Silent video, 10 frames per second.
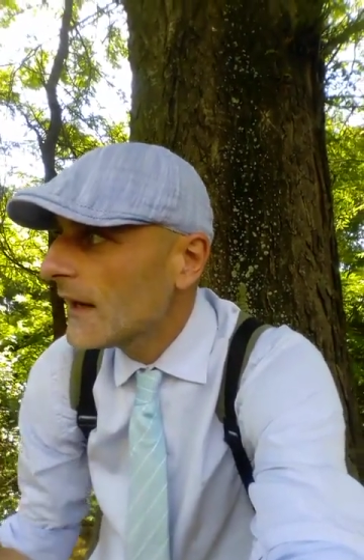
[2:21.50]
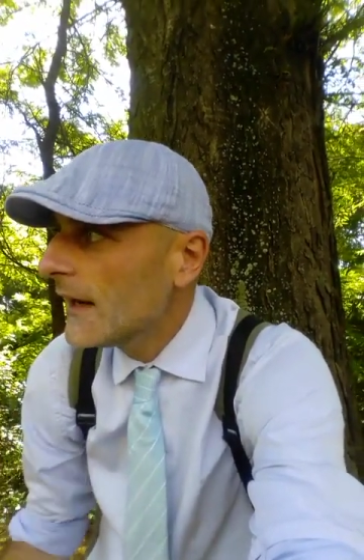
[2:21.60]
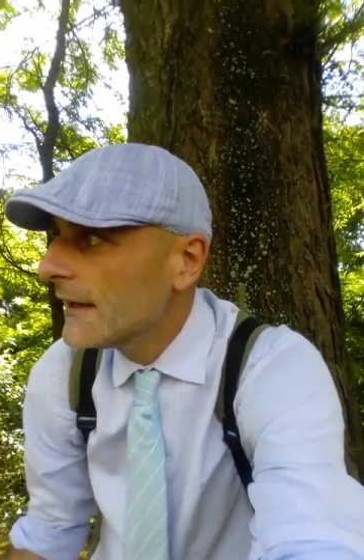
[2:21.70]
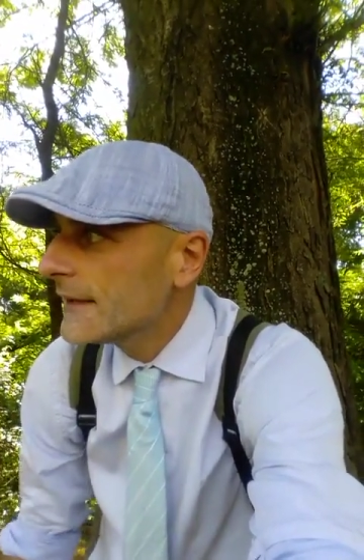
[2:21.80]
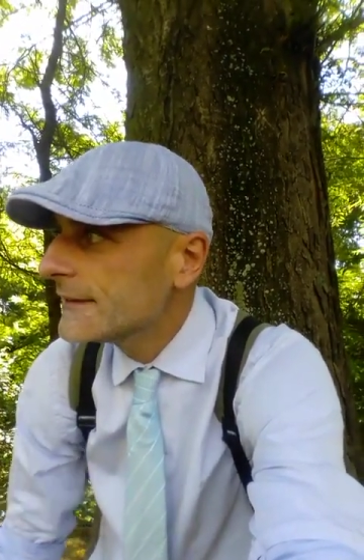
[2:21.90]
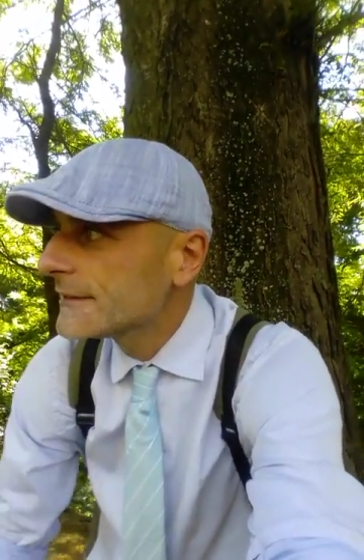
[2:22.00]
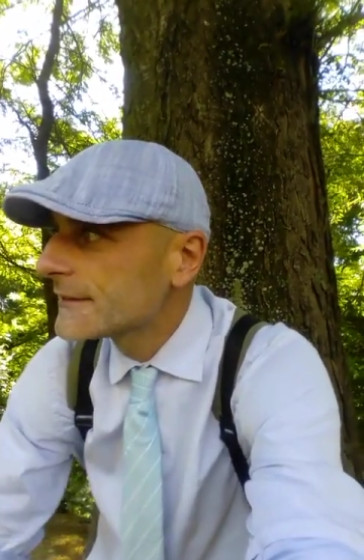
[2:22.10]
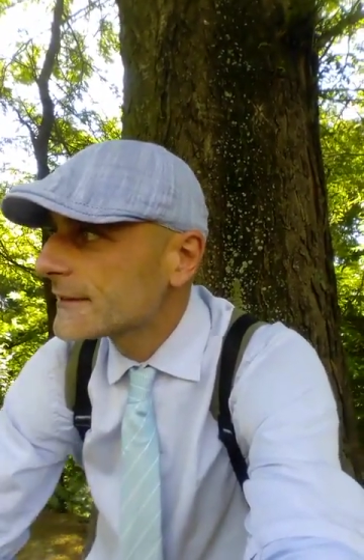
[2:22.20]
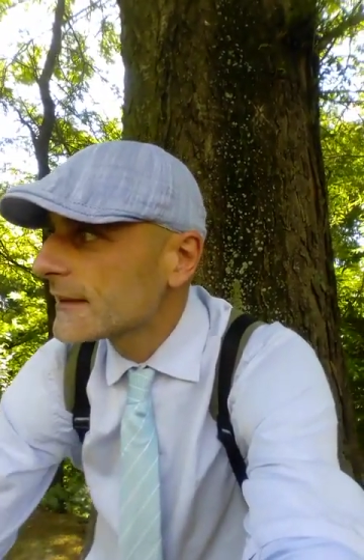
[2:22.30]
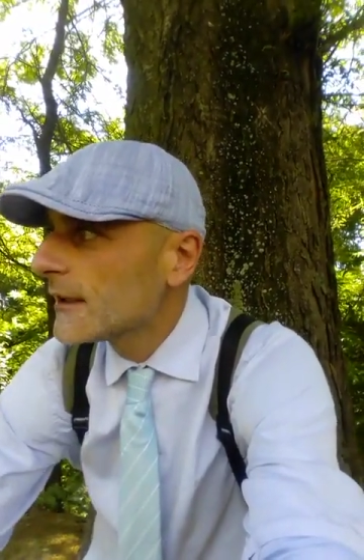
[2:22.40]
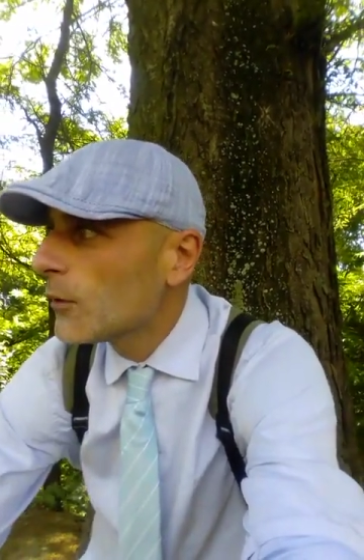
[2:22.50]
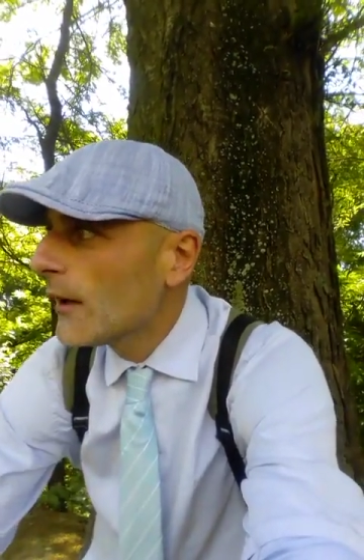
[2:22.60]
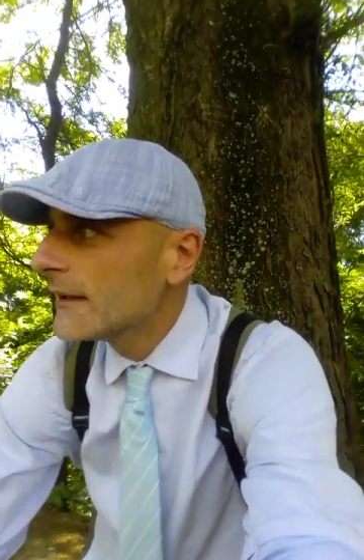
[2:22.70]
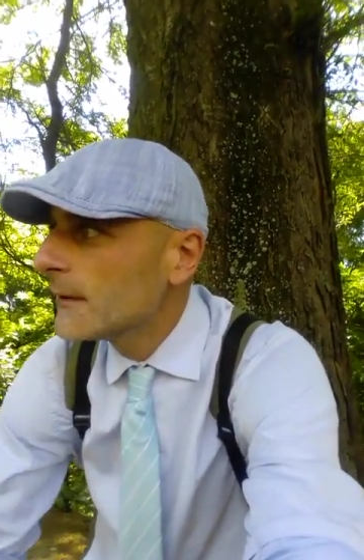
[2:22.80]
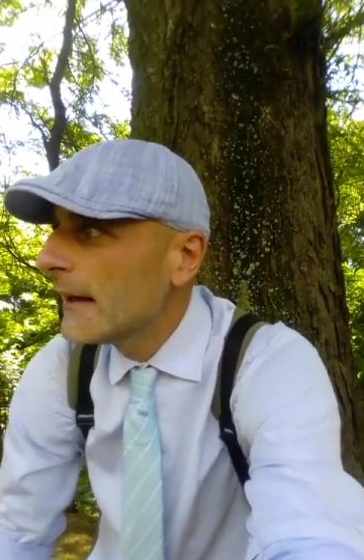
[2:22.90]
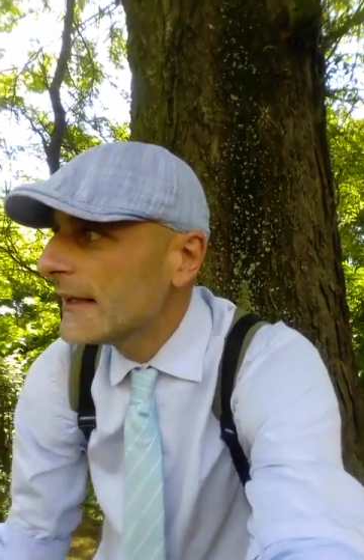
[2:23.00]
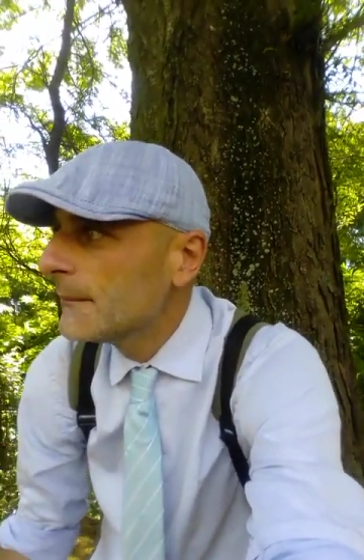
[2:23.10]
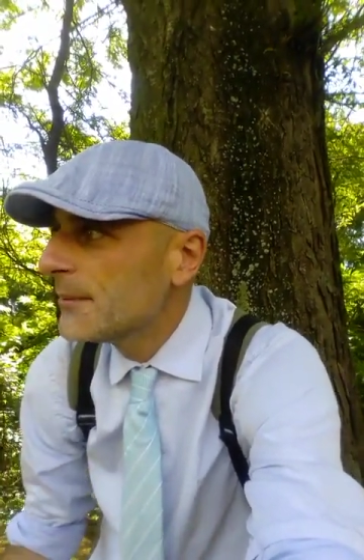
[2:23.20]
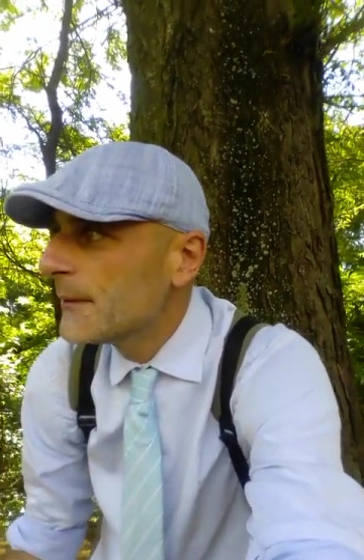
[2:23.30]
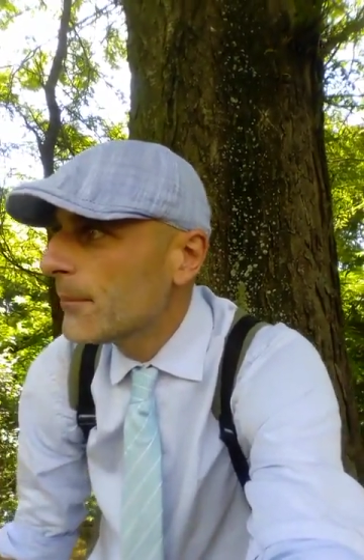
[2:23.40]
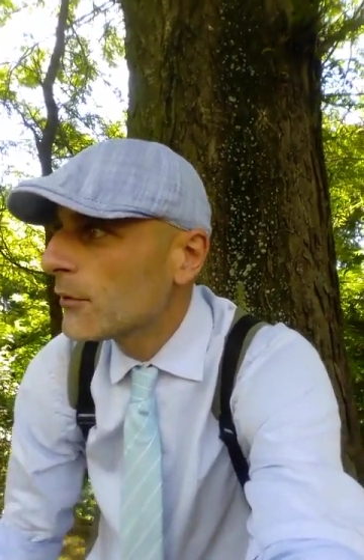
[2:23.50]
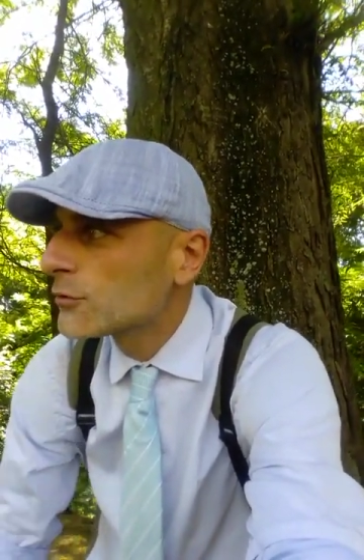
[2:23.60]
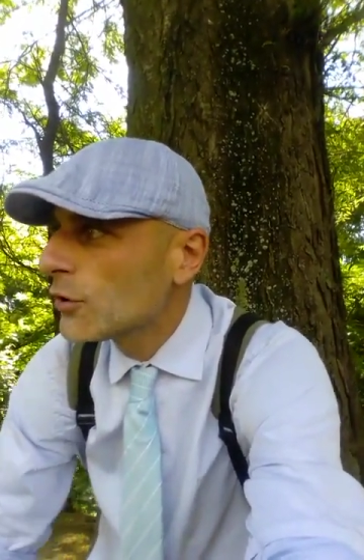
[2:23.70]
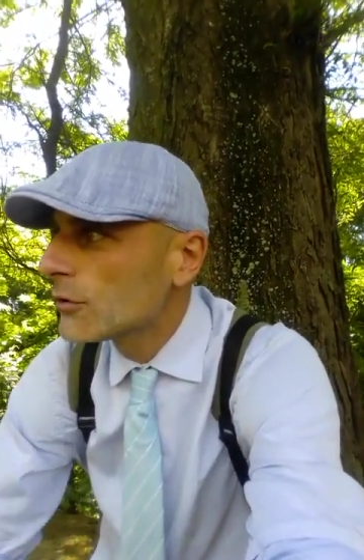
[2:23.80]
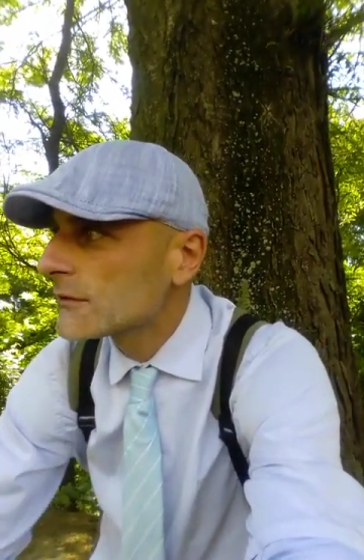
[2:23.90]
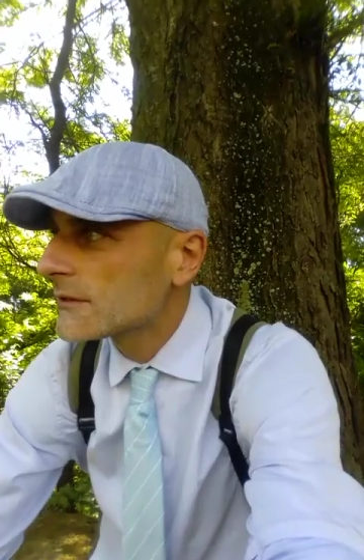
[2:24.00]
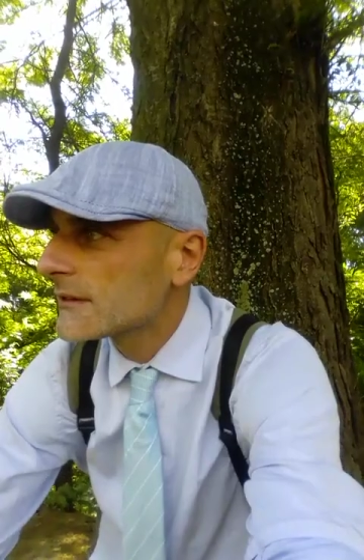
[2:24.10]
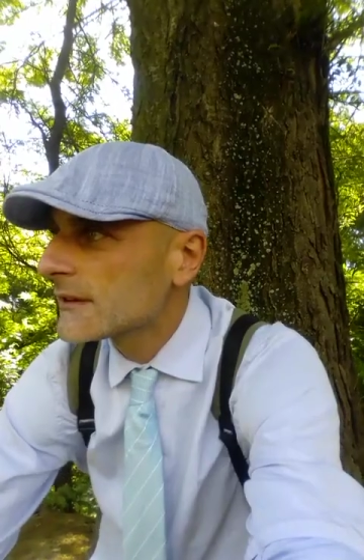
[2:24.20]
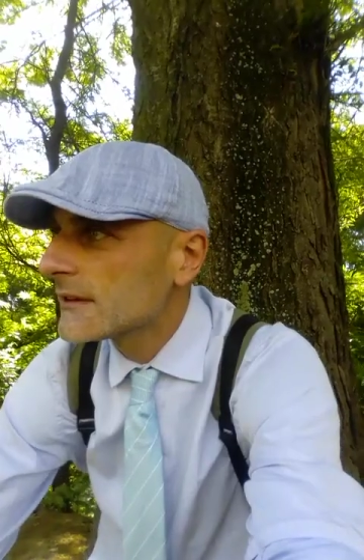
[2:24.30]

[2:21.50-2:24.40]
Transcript: and when many people don't